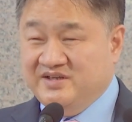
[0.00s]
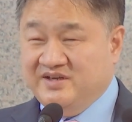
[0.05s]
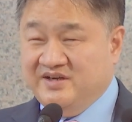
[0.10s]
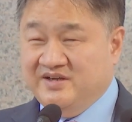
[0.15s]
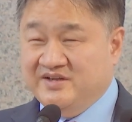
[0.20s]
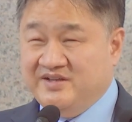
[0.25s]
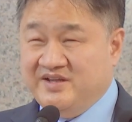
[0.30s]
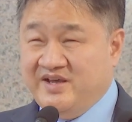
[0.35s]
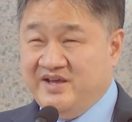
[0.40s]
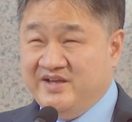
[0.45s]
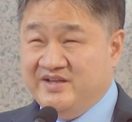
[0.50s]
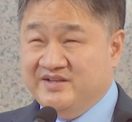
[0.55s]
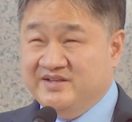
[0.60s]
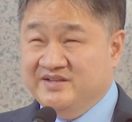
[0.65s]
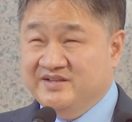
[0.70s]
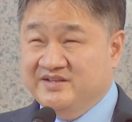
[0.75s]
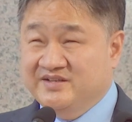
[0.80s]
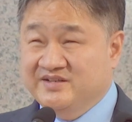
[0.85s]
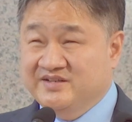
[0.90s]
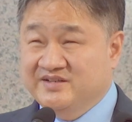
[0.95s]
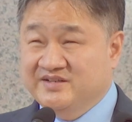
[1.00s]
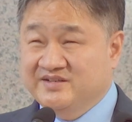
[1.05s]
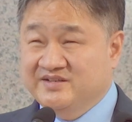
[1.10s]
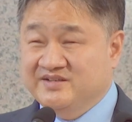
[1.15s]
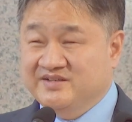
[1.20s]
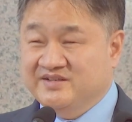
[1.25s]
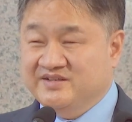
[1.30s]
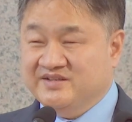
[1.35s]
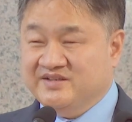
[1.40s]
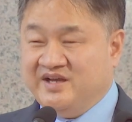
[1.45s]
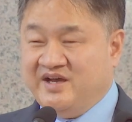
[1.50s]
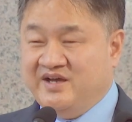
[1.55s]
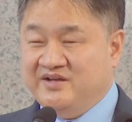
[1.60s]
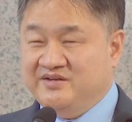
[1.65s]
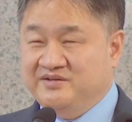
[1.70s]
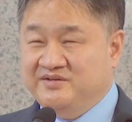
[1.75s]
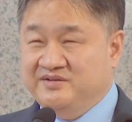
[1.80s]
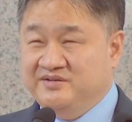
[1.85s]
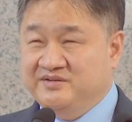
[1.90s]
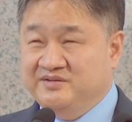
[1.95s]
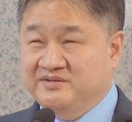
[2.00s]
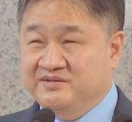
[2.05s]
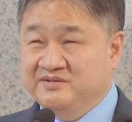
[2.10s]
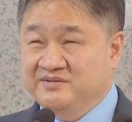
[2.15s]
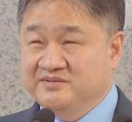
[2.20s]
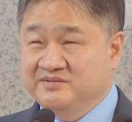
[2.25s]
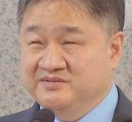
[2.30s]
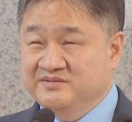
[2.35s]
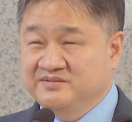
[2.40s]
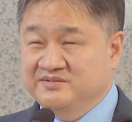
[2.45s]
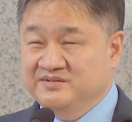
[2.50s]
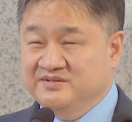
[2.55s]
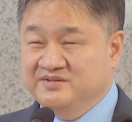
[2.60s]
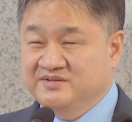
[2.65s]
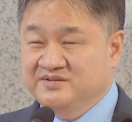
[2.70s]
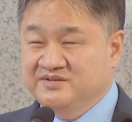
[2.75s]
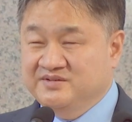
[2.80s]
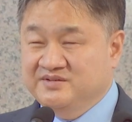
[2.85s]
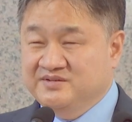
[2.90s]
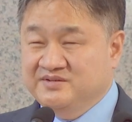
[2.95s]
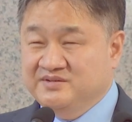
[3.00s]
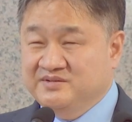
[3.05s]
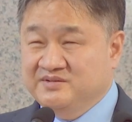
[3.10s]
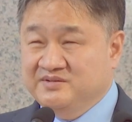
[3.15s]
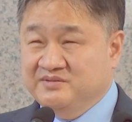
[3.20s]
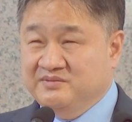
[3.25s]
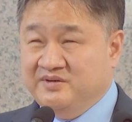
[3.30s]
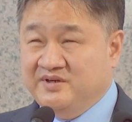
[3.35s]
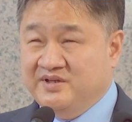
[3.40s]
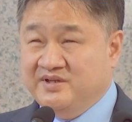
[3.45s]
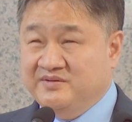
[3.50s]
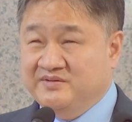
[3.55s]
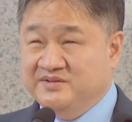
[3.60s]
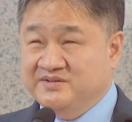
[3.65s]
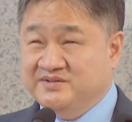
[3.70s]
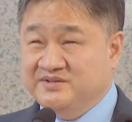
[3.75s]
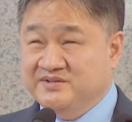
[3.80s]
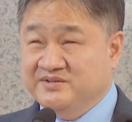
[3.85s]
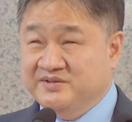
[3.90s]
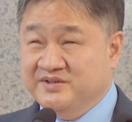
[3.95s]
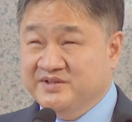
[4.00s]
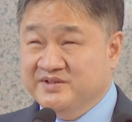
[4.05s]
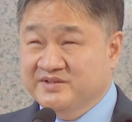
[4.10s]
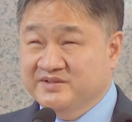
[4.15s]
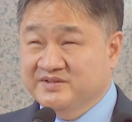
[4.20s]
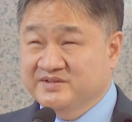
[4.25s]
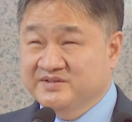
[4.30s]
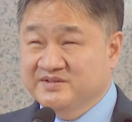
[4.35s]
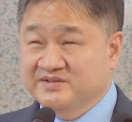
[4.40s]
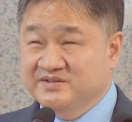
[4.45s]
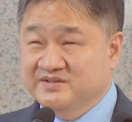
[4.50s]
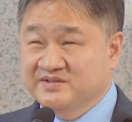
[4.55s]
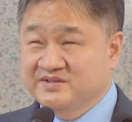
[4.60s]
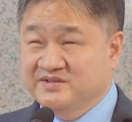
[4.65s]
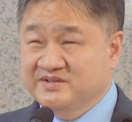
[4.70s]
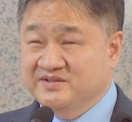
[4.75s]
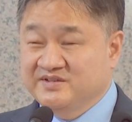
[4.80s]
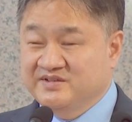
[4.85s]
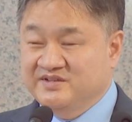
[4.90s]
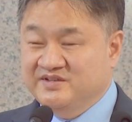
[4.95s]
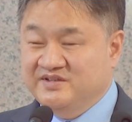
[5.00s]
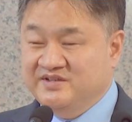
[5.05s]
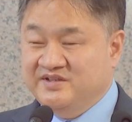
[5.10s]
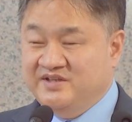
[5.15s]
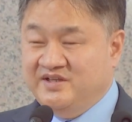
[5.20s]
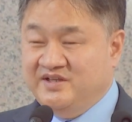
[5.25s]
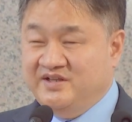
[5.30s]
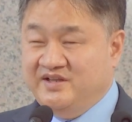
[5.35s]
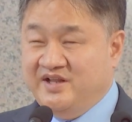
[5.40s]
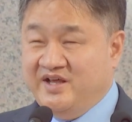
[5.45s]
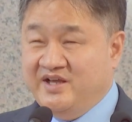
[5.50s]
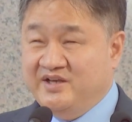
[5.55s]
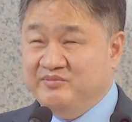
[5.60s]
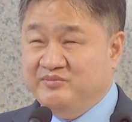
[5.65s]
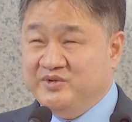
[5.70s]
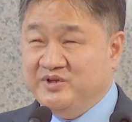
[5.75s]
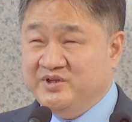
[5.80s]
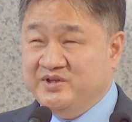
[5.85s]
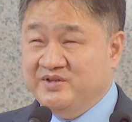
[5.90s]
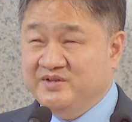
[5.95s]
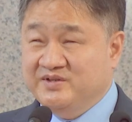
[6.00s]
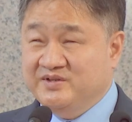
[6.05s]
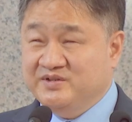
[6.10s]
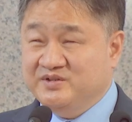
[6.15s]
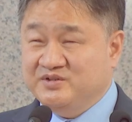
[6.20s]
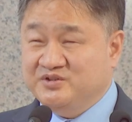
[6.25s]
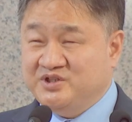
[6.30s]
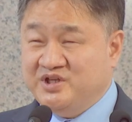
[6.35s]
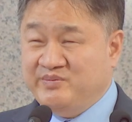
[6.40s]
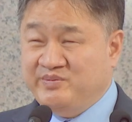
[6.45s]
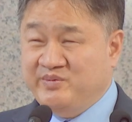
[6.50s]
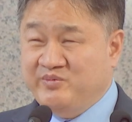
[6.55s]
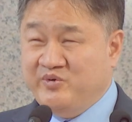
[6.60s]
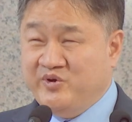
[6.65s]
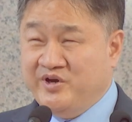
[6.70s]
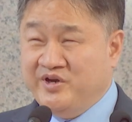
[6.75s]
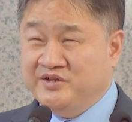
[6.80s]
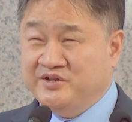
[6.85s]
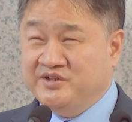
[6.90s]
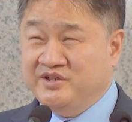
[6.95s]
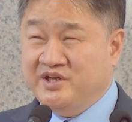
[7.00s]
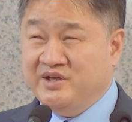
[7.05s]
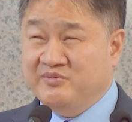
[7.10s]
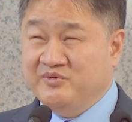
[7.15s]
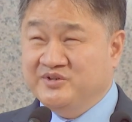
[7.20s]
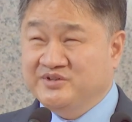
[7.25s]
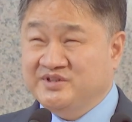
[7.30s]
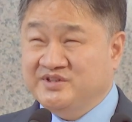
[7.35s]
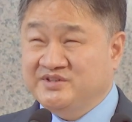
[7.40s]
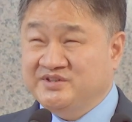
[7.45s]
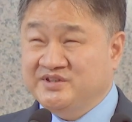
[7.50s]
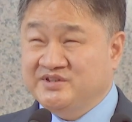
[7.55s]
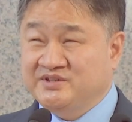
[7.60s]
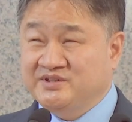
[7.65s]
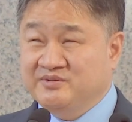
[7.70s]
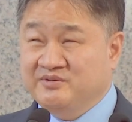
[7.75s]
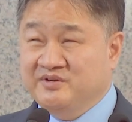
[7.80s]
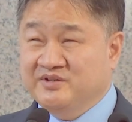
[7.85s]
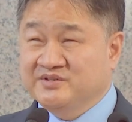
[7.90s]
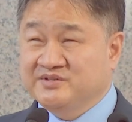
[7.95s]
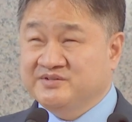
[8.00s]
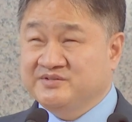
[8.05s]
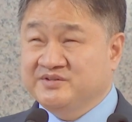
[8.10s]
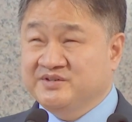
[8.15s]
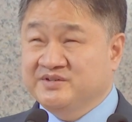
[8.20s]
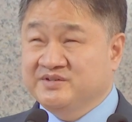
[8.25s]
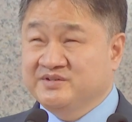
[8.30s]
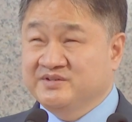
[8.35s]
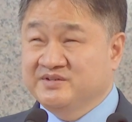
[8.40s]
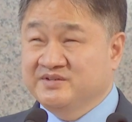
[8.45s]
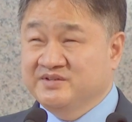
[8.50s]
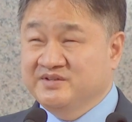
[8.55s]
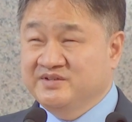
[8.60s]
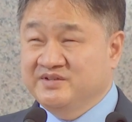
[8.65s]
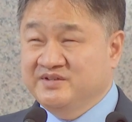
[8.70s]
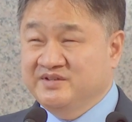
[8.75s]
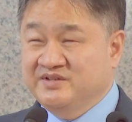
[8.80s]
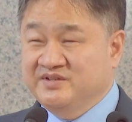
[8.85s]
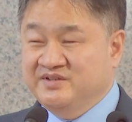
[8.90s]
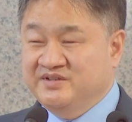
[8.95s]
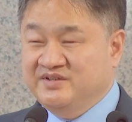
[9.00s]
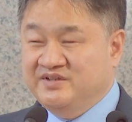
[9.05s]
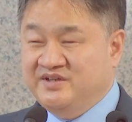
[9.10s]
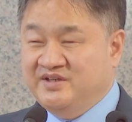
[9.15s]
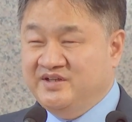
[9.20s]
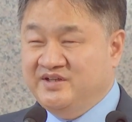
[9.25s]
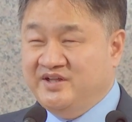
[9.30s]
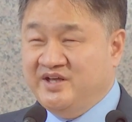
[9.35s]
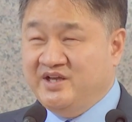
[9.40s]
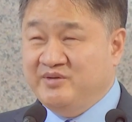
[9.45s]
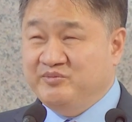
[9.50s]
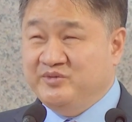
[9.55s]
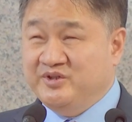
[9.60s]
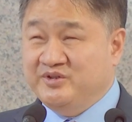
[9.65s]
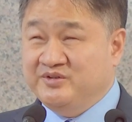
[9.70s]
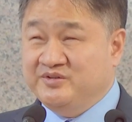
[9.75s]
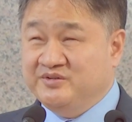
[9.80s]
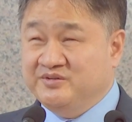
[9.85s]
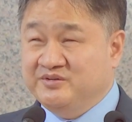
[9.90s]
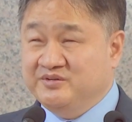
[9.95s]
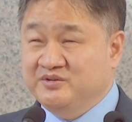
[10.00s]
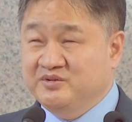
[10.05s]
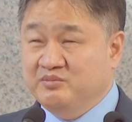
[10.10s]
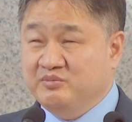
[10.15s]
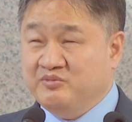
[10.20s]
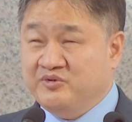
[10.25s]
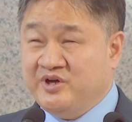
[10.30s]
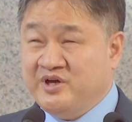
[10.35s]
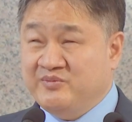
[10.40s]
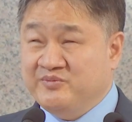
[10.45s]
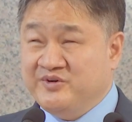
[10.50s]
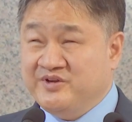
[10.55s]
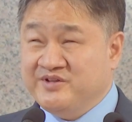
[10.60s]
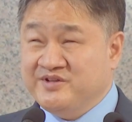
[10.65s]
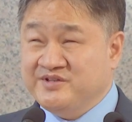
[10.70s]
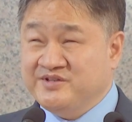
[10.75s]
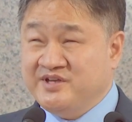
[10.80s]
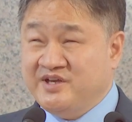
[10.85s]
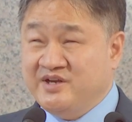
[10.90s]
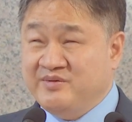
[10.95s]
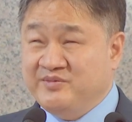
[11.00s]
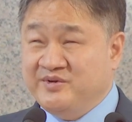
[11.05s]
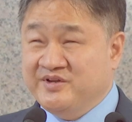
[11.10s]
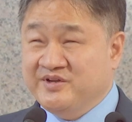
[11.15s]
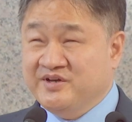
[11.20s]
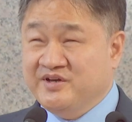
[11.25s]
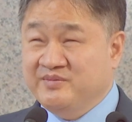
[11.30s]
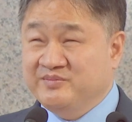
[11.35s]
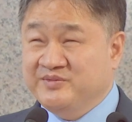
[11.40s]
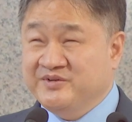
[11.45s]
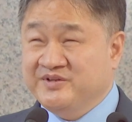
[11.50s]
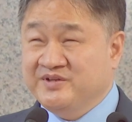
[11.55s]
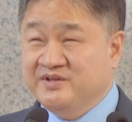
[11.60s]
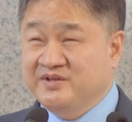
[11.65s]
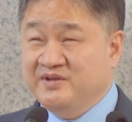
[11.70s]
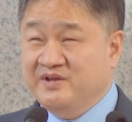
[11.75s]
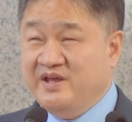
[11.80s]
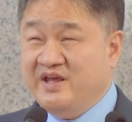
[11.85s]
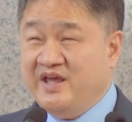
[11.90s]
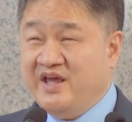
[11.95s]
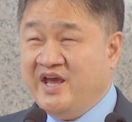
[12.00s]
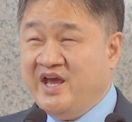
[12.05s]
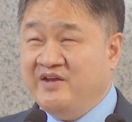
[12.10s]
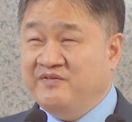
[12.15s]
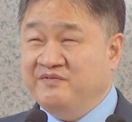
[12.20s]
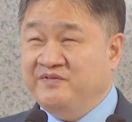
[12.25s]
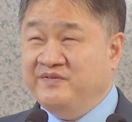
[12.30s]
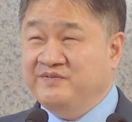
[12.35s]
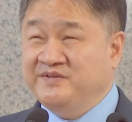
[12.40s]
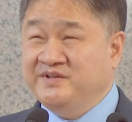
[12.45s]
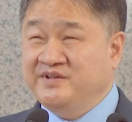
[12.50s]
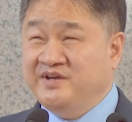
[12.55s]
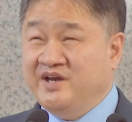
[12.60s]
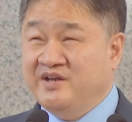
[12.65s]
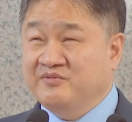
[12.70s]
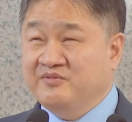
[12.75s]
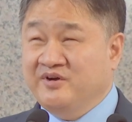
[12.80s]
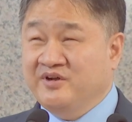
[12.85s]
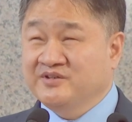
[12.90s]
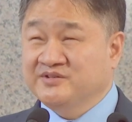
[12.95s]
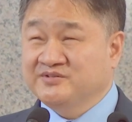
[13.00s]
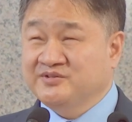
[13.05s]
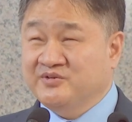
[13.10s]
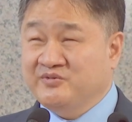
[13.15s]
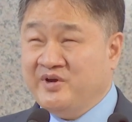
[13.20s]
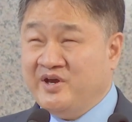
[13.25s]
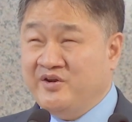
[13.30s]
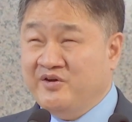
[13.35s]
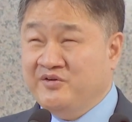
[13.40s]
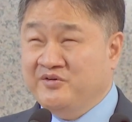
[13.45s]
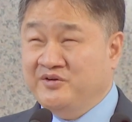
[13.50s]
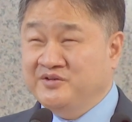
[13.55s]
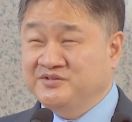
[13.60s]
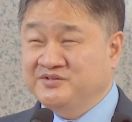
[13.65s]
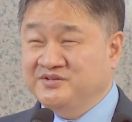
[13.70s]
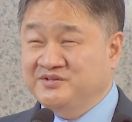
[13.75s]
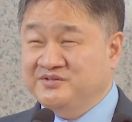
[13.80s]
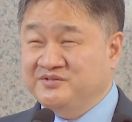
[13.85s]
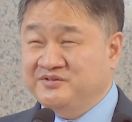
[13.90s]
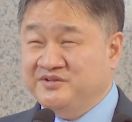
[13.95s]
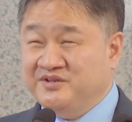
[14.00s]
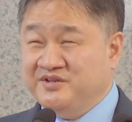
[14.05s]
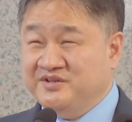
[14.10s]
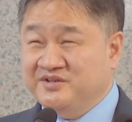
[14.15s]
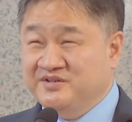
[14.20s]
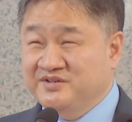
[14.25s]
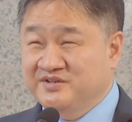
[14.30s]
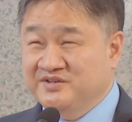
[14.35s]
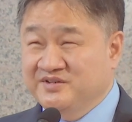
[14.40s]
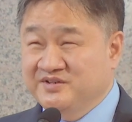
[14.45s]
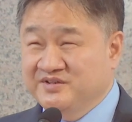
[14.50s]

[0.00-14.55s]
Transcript: Again, God knew what he was doing. He led me. J.P. Morgan at the time was at 60 Wall Street. He led me to Brown Brothers Harriman & Company at 59 Wall Street, right across the street,